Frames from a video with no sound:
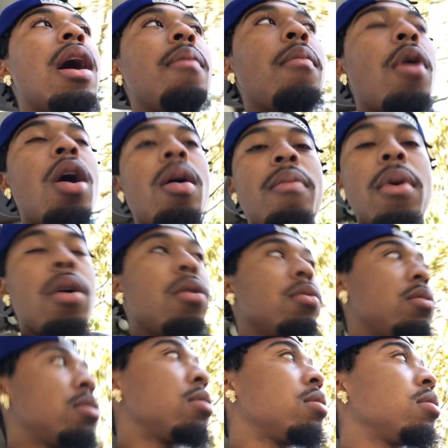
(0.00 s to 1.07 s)

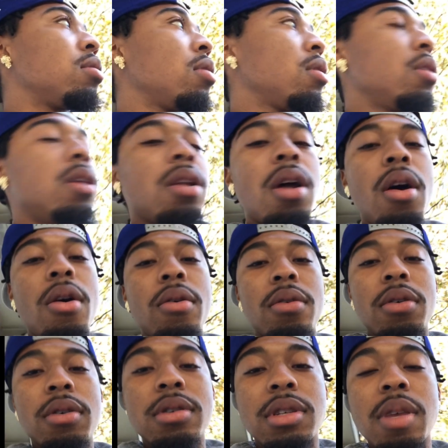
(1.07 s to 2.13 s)
almost, you know,
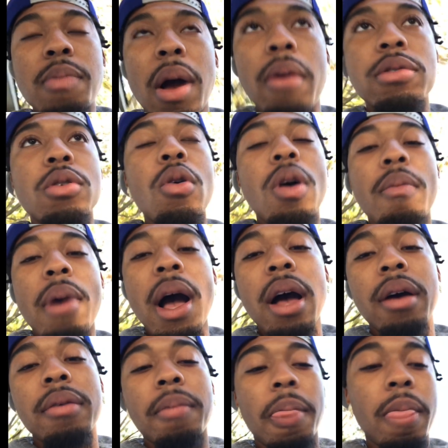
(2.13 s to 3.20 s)
somebody was going by.
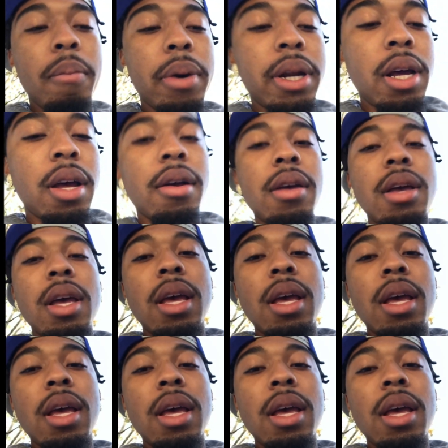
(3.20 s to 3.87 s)
But